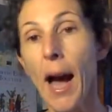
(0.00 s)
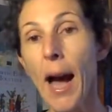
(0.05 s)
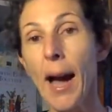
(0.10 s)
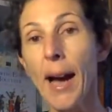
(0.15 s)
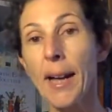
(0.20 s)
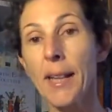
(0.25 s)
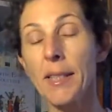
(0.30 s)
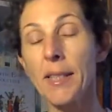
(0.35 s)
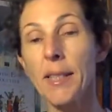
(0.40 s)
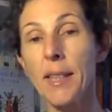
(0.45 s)

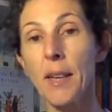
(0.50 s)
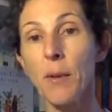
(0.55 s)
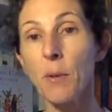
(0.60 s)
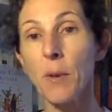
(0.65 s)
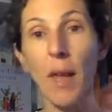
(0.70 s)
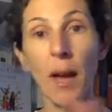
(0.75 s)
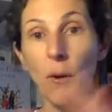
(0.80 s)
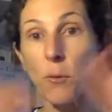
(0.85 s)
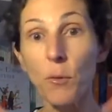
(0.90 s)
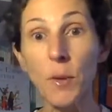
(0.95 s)
and
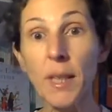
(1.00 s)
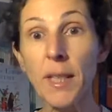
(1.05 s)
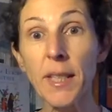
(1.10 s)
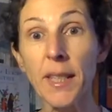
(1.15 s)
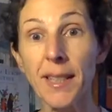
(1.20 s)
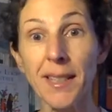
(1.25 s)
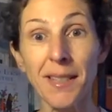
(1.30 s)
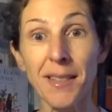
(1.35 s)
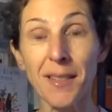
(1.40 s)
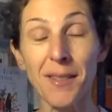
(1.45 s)
without
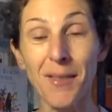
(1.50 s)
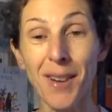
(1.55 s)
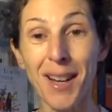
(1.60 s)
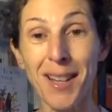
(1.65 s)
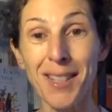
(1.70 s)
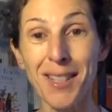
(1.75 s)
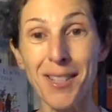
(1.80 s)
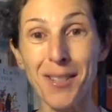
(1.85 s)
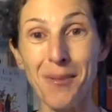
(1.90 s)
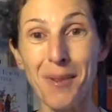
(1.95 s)
reading it in
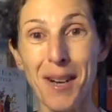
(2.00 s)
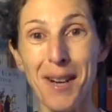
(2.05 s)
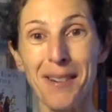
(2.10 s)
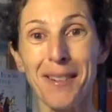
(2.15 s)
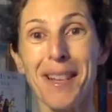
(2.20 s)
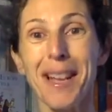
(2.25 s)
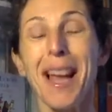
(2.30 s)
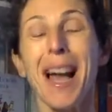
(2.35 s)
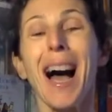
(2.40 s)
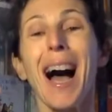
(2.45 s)
advance as
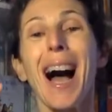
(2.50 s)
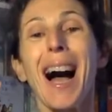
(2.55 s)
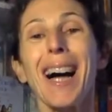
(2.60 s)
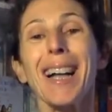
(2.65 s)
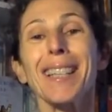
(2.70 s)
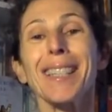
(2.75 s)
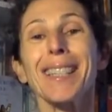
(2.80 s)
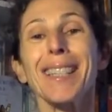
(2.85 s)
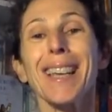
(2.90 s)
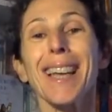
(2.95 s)
well,
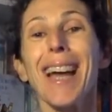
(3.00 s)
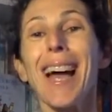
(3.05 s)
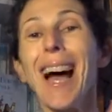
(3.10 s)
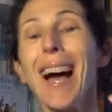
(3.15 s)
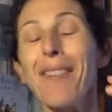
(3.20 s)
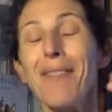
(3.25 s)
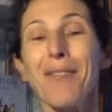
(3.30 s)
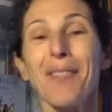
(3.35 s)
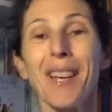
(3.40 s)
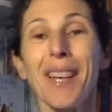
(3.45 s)
and
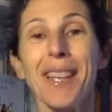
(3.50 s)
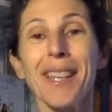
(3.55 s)
have